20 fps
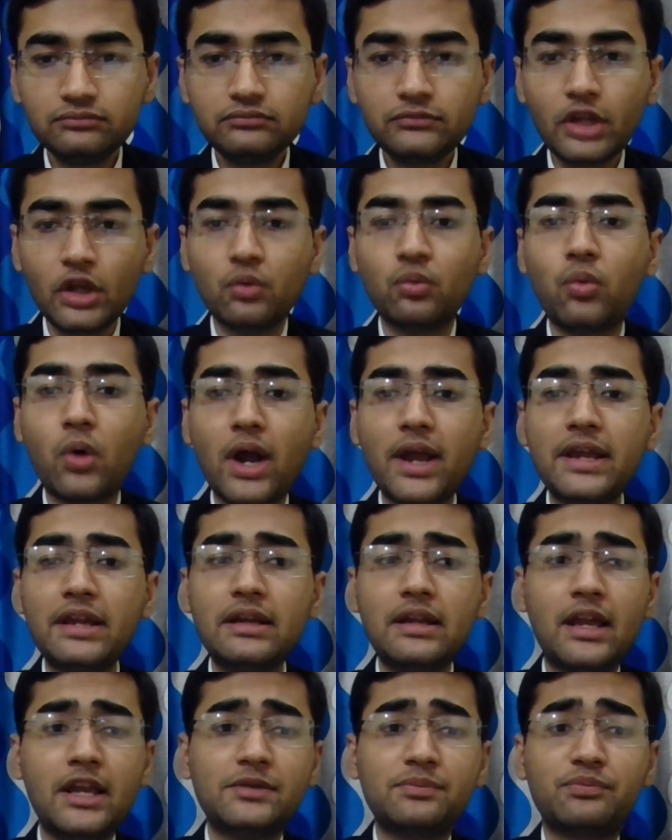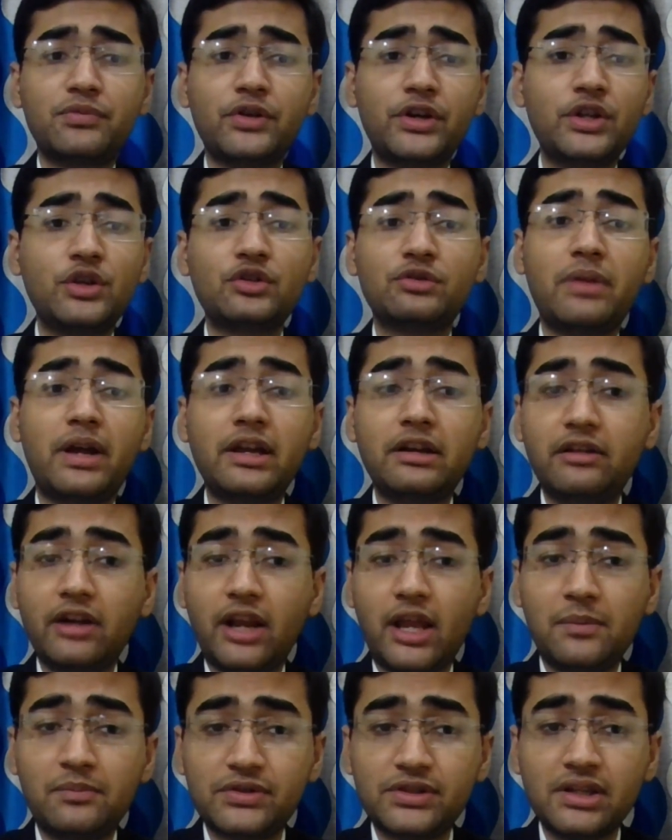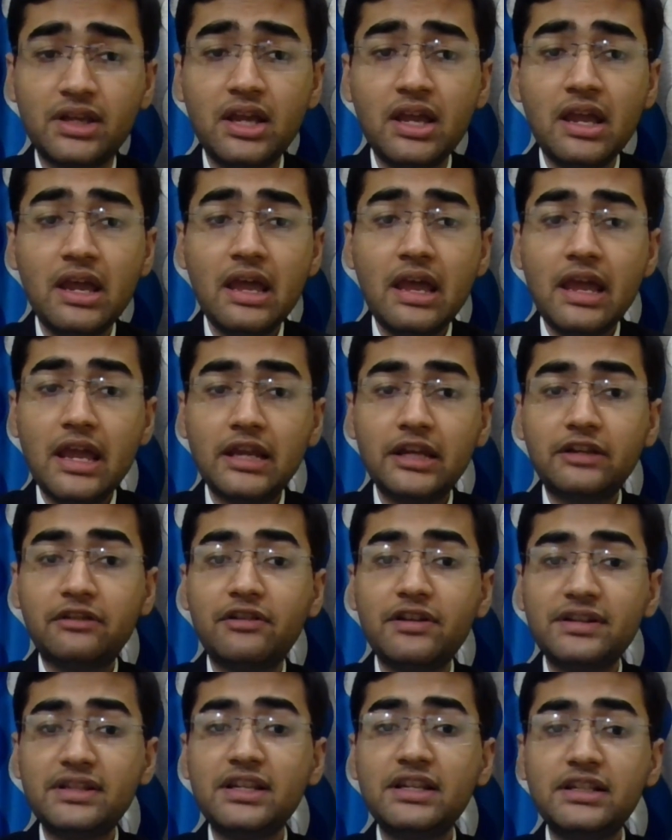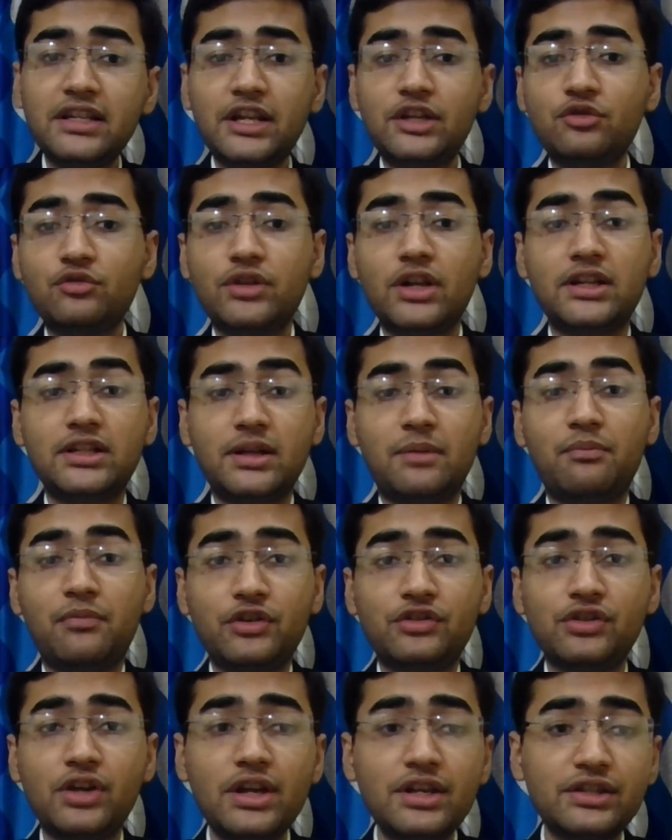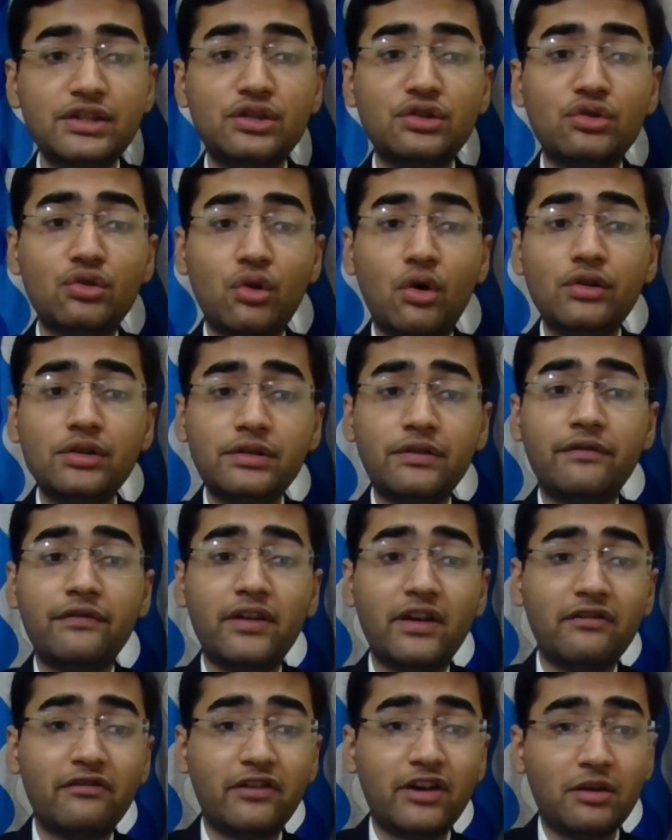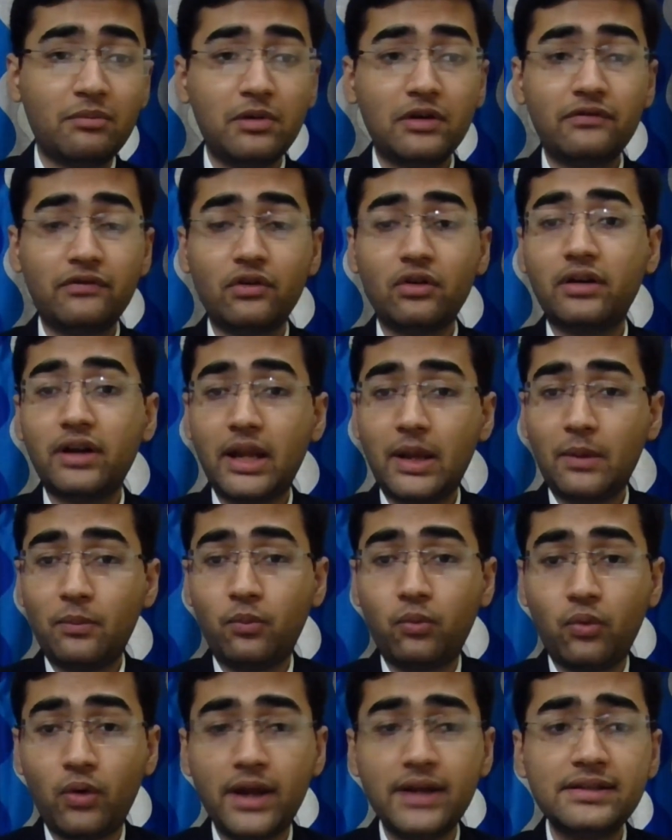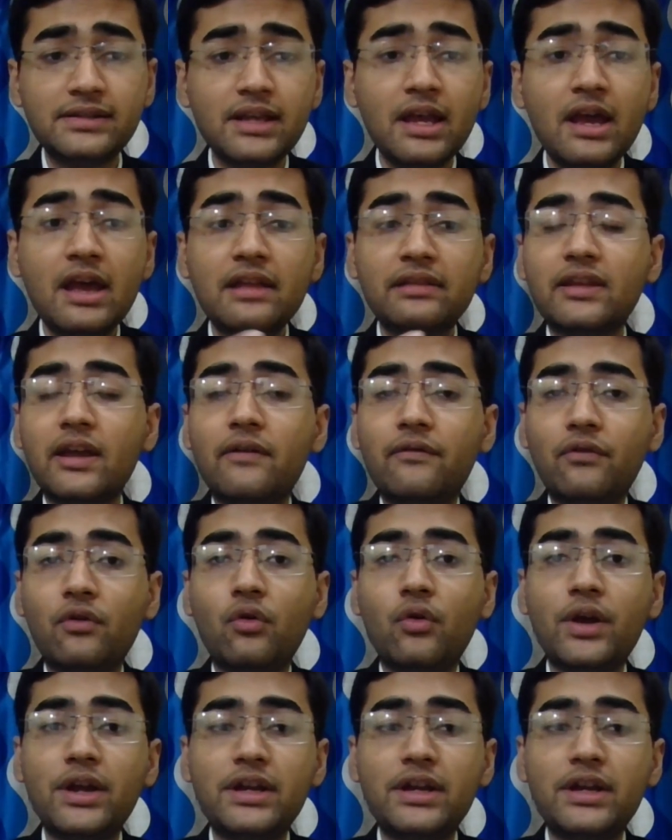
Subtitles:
Wine is produced by grapes. Increasing day-to-day temperature is not favorable for grape wines, therefore it is